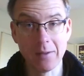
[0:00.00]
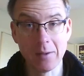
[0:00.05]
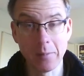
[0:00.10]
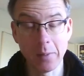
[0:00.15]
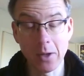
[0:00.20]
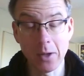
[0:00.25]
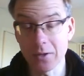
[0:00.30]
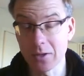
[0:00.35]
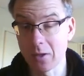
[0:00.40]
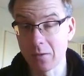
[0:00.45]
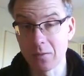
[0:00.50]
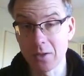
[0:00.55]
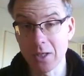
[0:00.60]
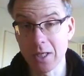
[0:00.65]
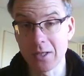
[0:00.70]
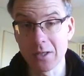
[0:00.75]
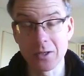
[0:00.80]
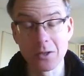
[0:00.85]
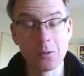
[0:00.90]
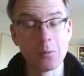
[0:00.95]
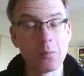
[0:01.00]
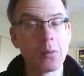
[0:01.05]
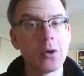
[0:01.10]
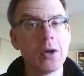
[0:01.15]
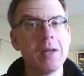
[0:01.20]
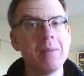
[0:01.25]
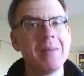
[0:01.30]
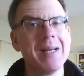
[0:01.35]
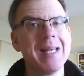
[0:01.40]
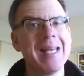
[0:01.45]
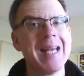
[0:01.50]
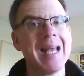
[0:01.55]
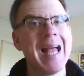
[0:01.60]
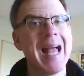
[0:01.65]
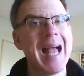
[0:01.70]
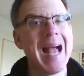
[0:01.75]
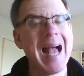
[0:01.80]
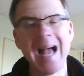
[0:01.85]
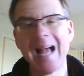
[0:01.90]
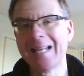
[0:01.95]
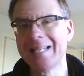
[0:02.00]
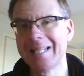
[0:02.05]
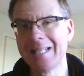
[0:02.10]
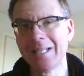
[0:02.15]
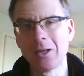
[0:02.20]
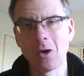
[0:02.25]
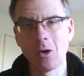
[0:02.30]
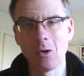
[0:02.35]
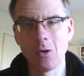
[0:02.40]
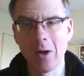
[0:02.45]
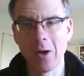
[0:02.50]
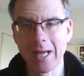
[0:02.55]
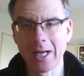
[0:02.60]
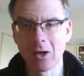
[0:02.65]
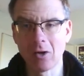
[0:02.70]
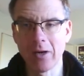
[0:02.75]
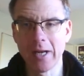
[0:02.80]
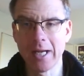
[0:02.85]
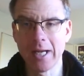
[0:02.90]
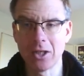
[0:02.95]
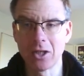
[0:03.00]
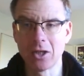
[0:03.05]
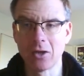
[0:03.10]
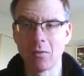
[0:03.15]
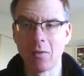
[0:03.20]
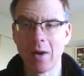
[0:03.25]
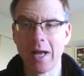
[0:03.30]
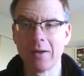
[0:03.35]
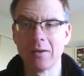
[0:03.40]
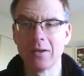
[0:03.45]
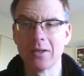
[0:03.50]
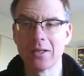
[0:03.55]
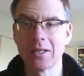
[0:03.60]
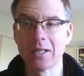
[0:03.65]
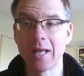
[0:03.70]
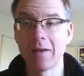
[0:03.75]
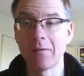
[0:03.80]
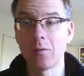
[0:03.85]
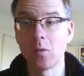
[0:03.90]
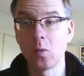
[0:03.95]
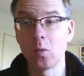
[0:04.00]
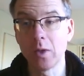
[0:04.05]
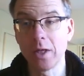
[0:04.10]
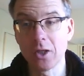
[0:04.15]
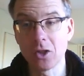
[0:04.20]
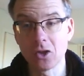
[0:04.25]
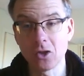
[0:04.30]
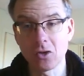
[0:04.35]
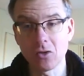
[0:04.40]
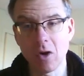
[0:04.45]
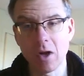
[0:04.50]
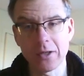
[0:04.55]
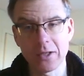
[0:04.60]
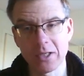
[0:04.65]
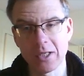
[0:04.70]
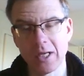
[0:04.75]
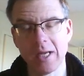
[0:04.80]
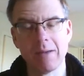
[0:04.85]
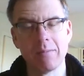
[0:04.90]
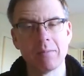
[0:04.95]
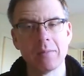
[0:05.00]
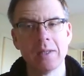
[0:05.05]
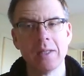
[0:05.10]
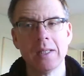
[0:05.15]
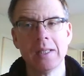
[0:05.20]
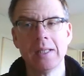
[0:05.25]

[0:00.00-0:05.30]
the person of Jesus supremely and in creation around us. Therefore, we trust him,